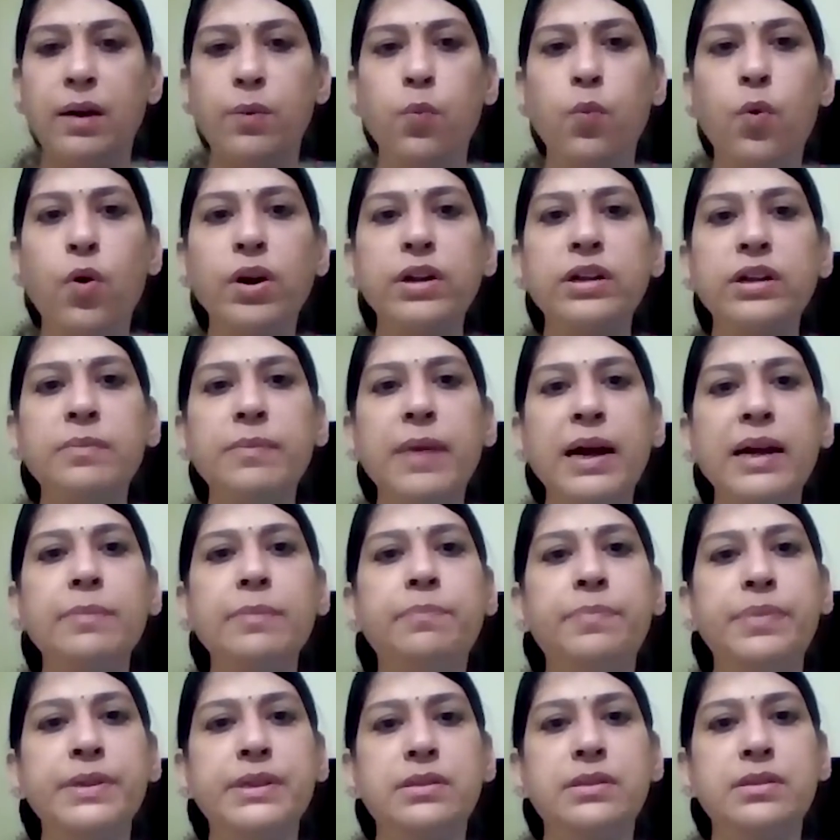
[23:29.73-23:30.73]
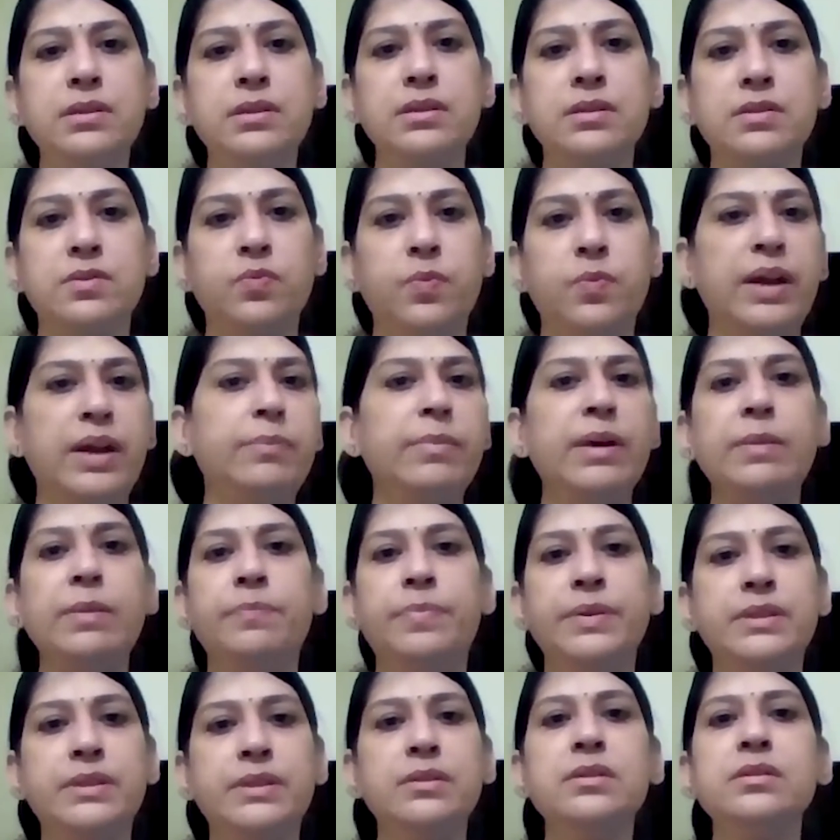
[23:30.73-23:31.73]
what my business, where my
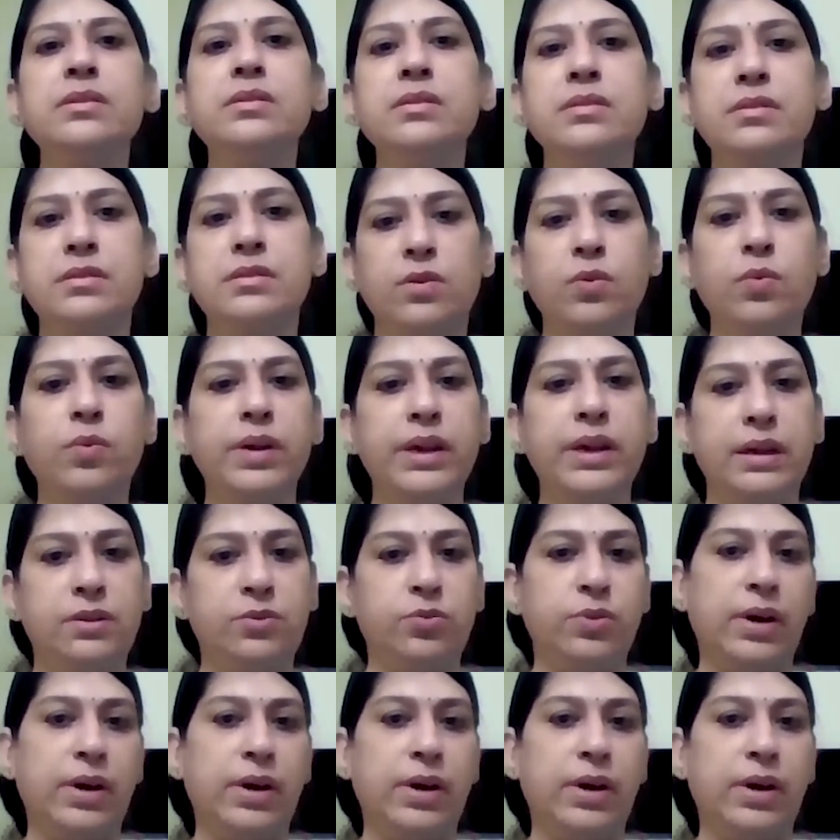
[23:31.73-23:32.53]
business is going,